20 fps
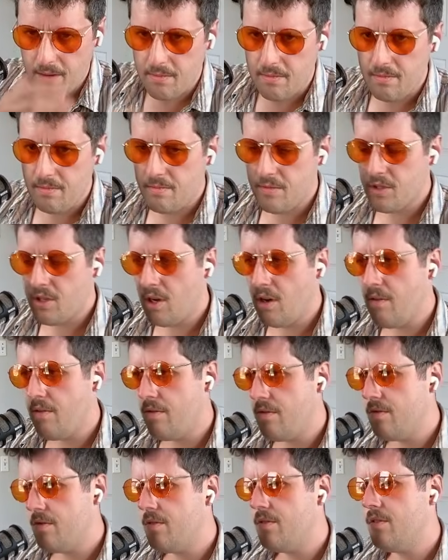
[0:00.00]

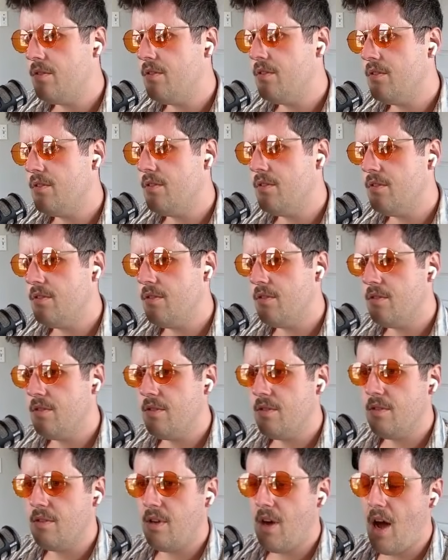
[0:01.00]
So
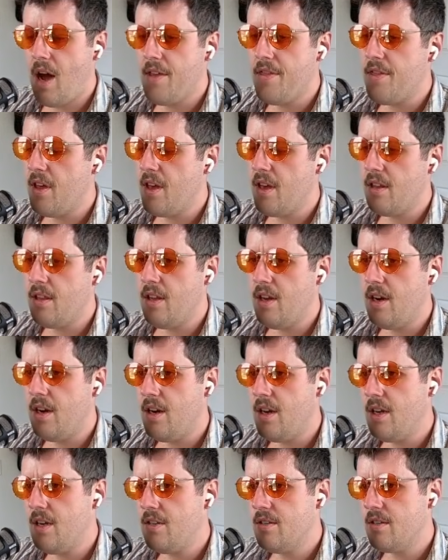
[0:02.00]
I think that it
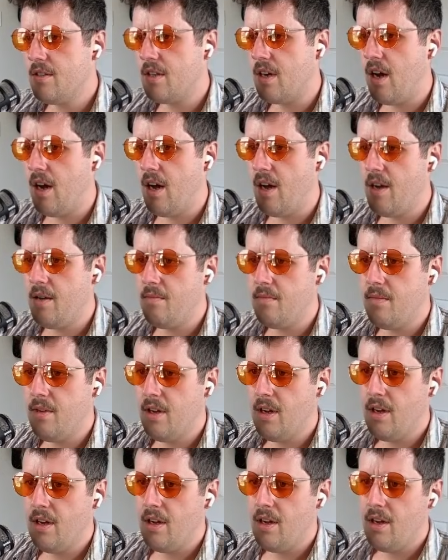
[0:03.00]
is time
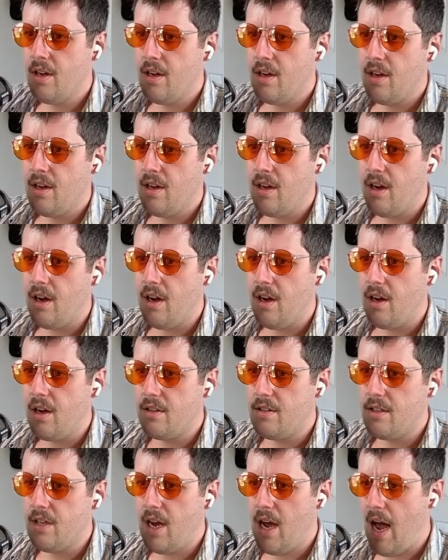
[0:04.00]

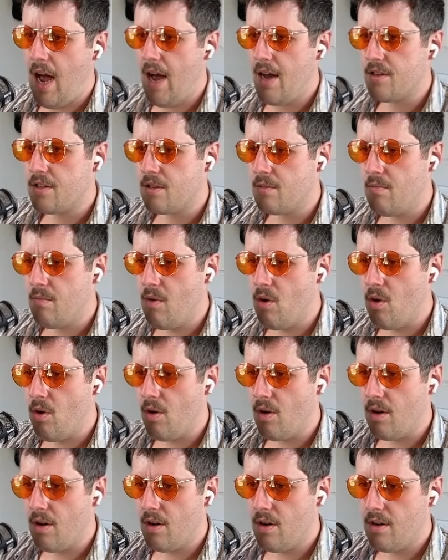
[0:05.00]
to ask
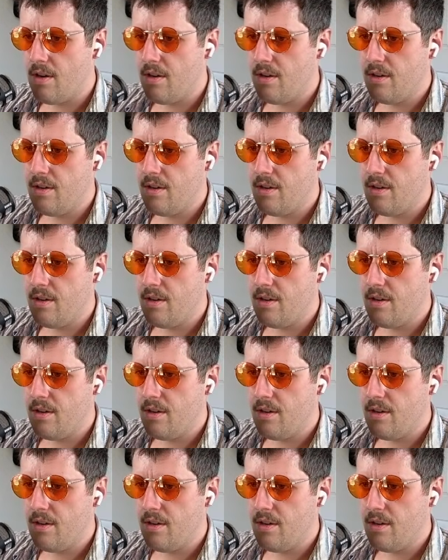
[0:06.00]
more